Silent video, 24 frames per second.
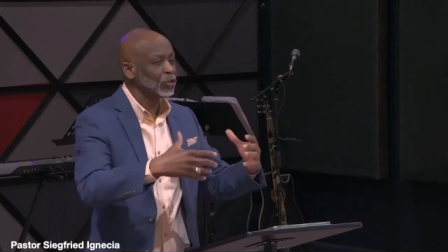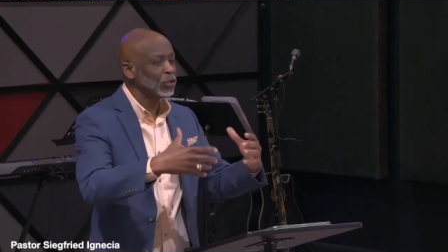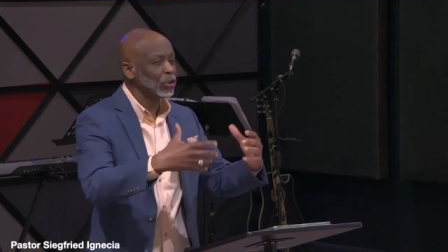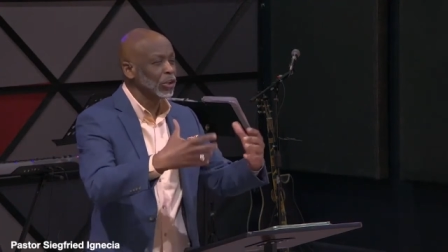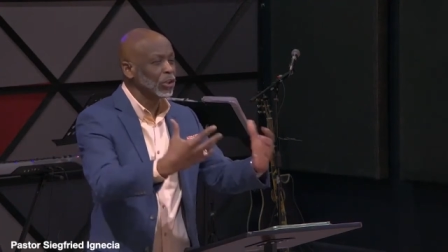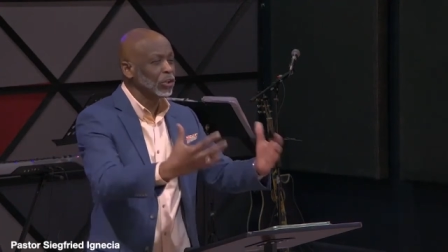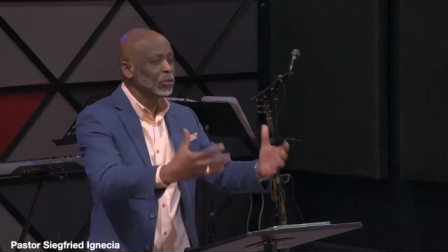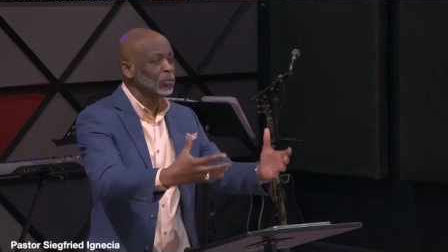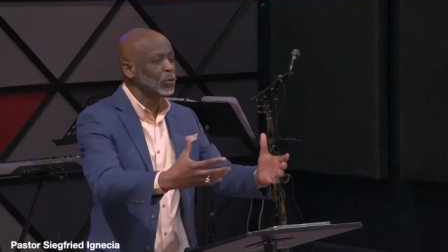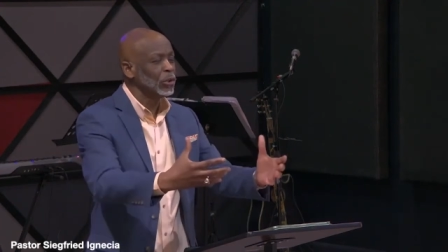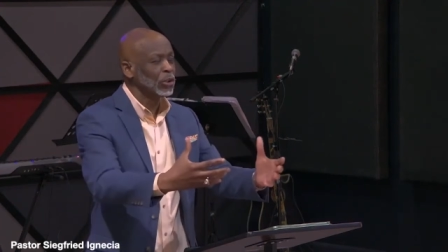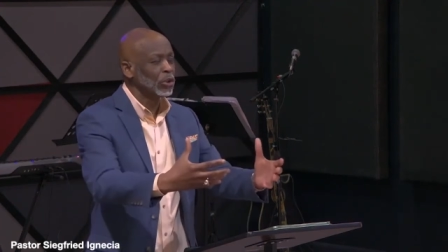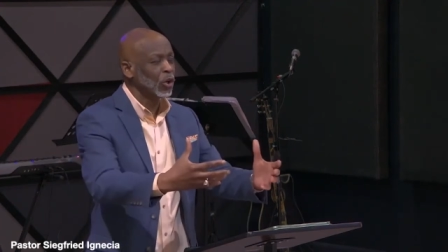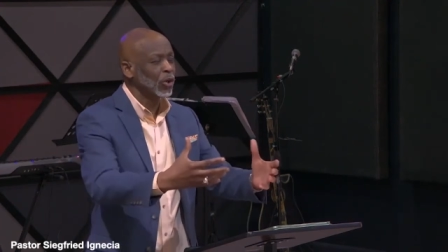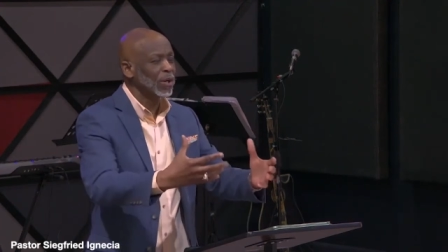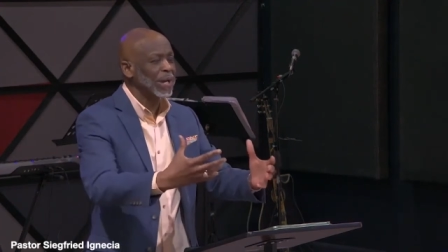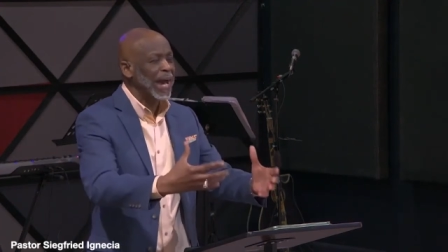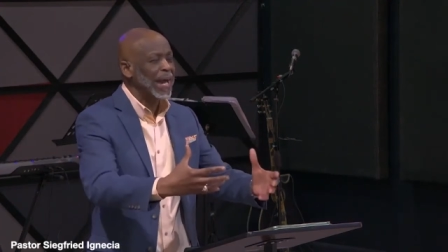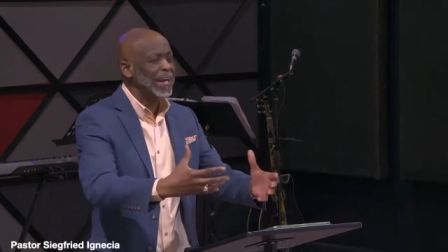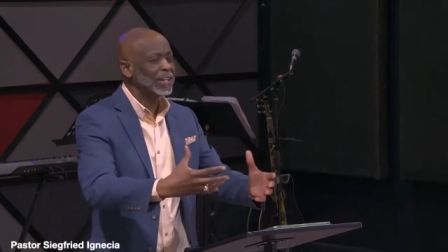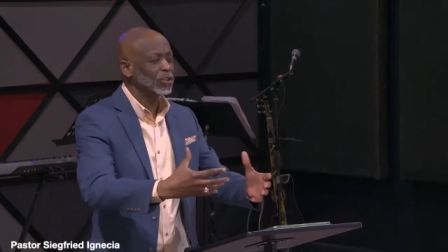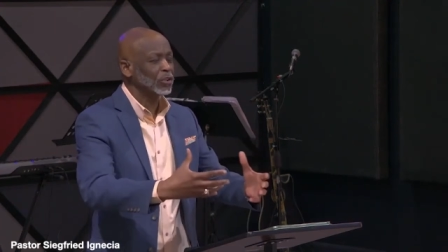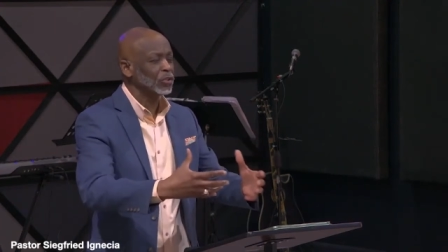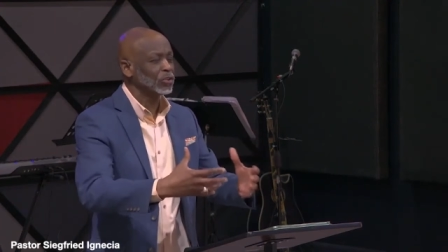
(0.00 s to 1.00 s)

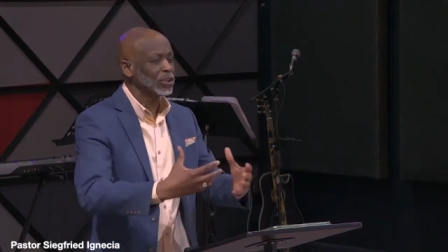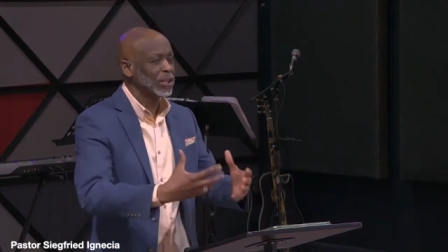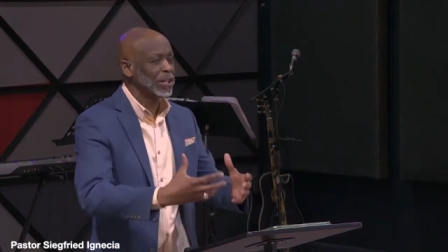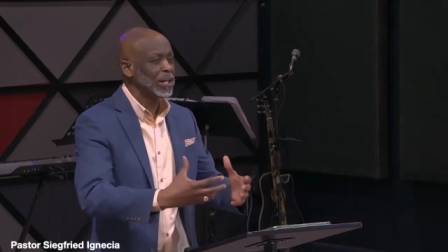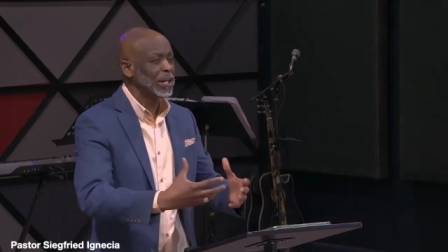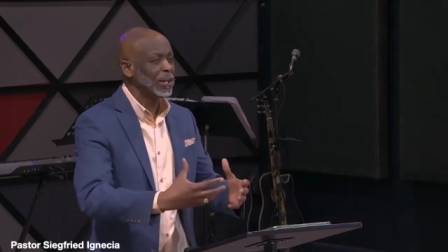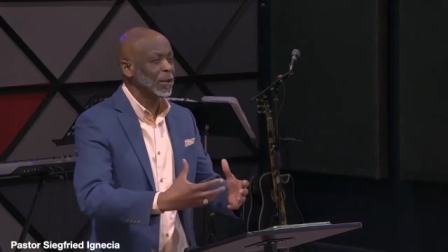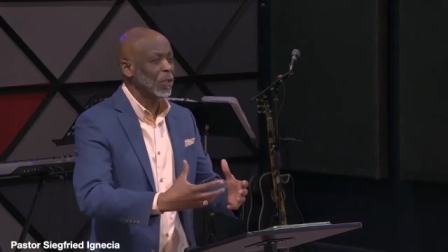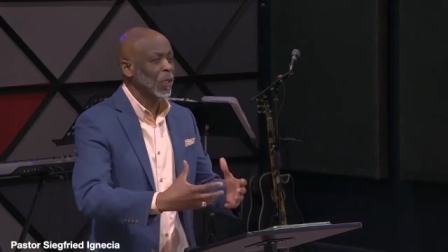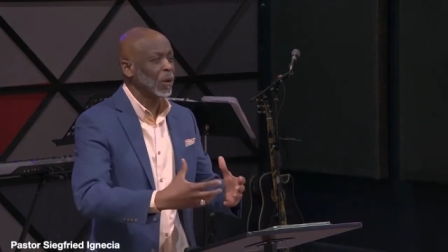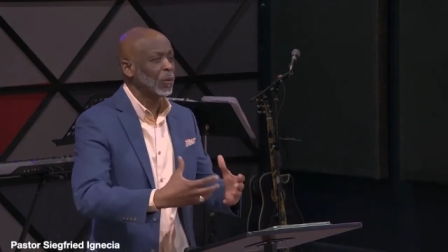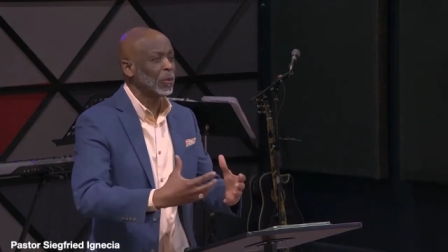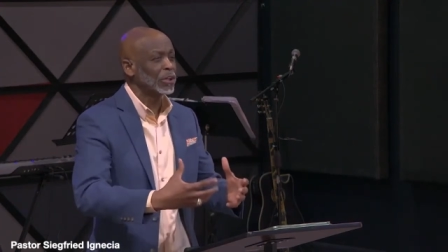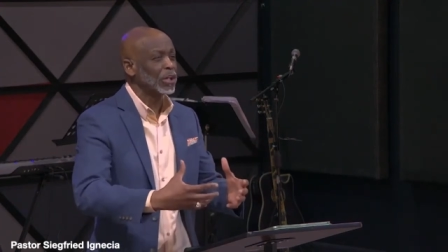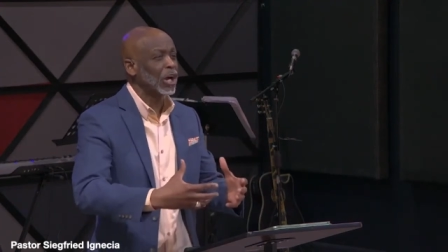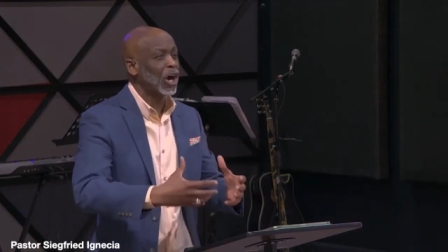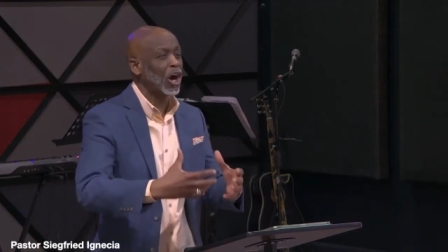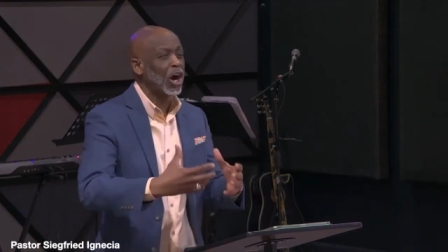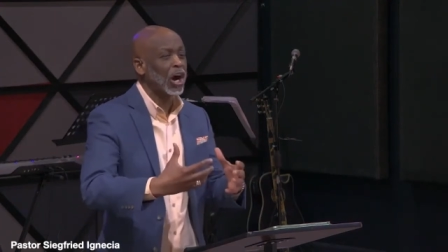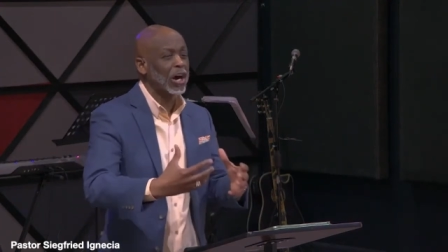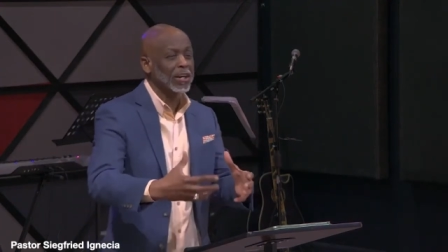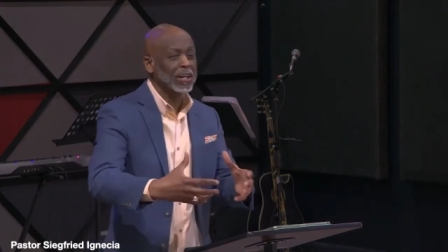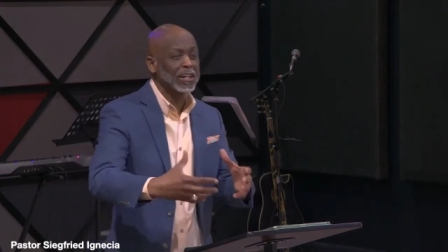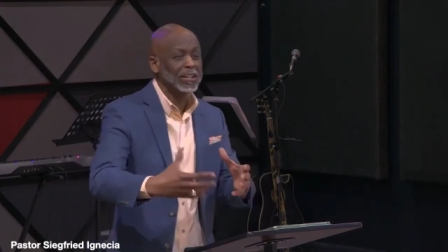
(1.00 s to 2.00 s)
to deal with
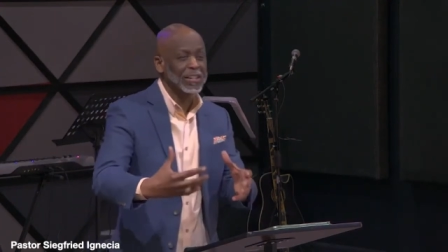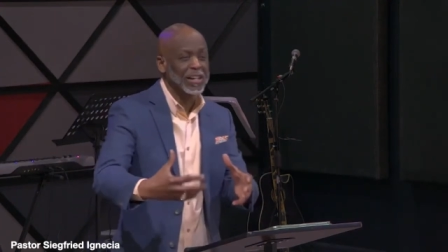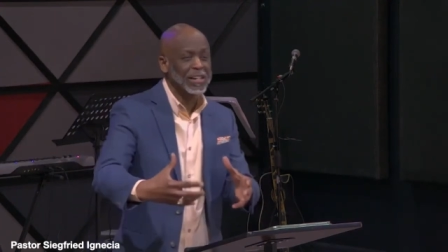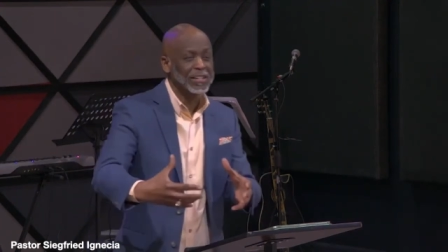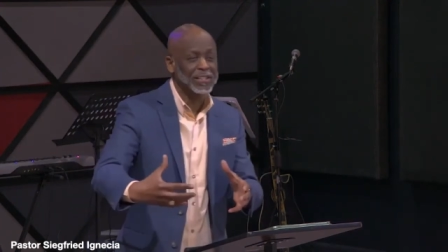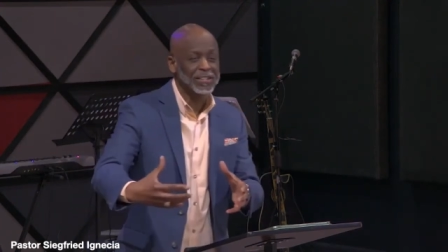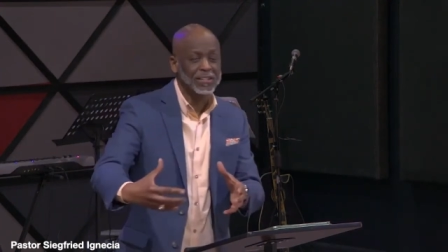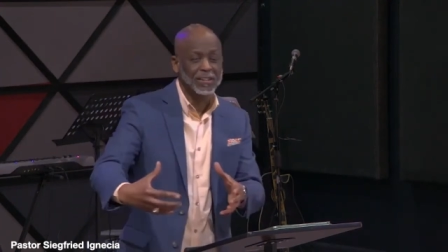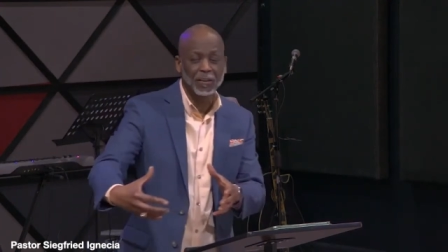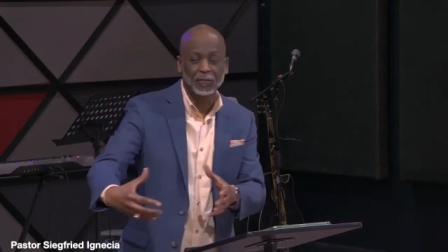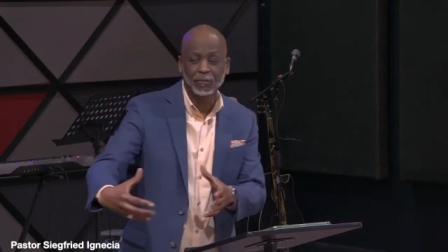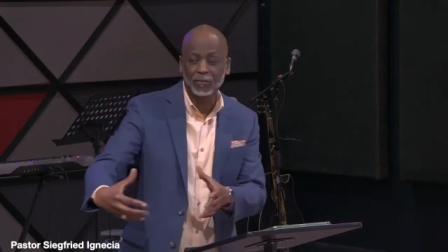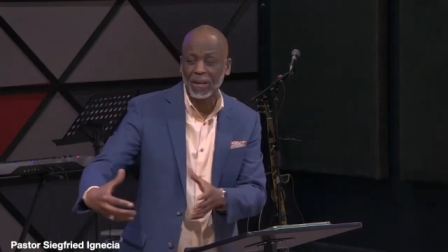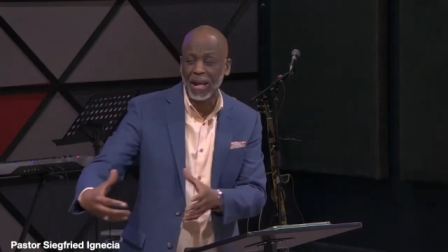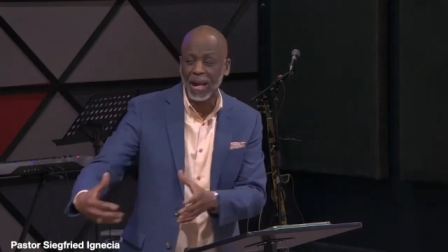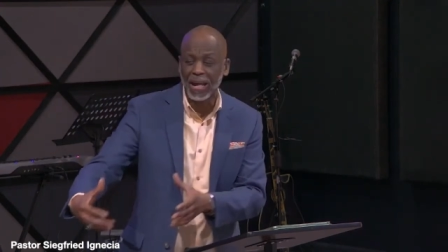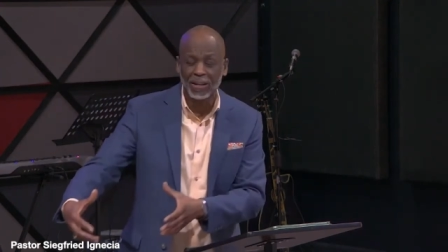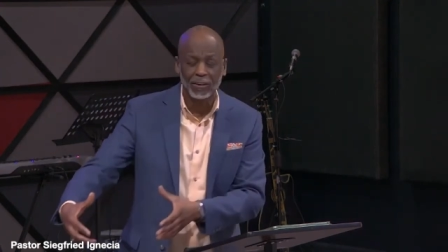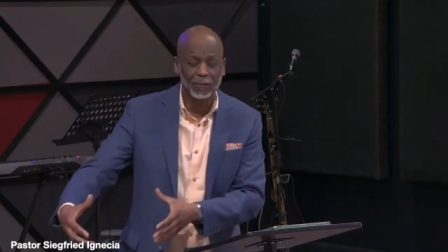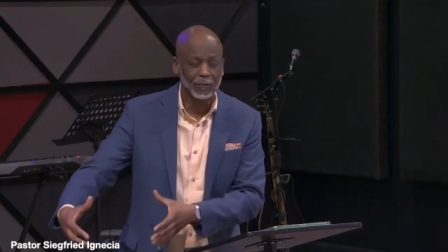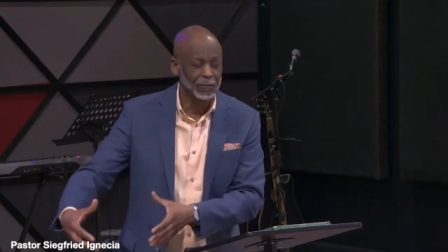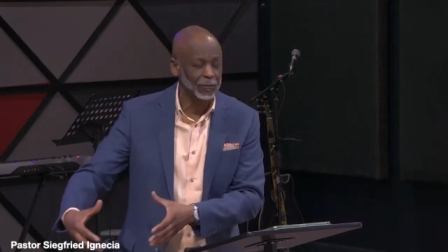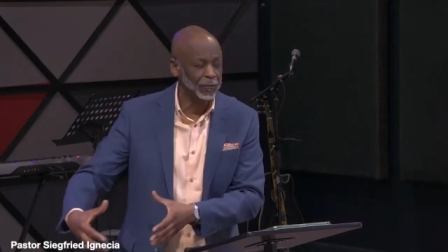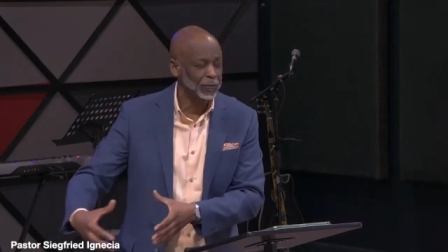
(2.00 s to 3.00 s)
the ugliness of
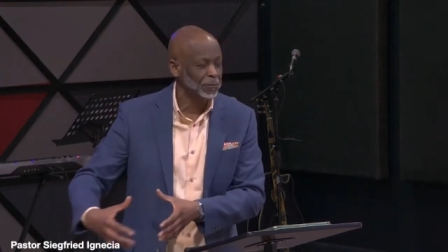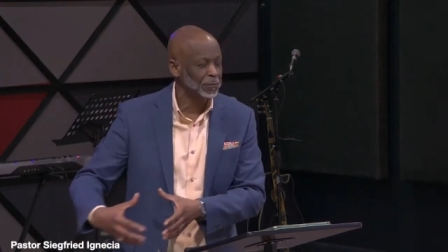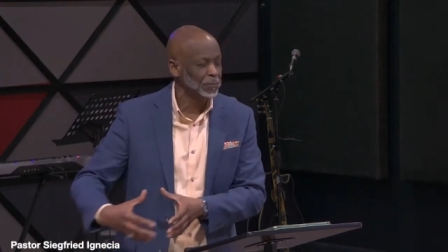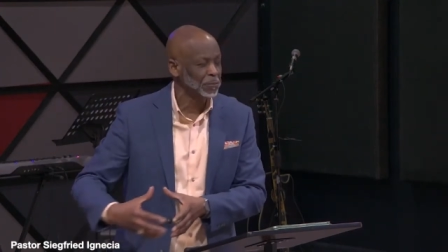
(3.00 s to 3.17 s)
life.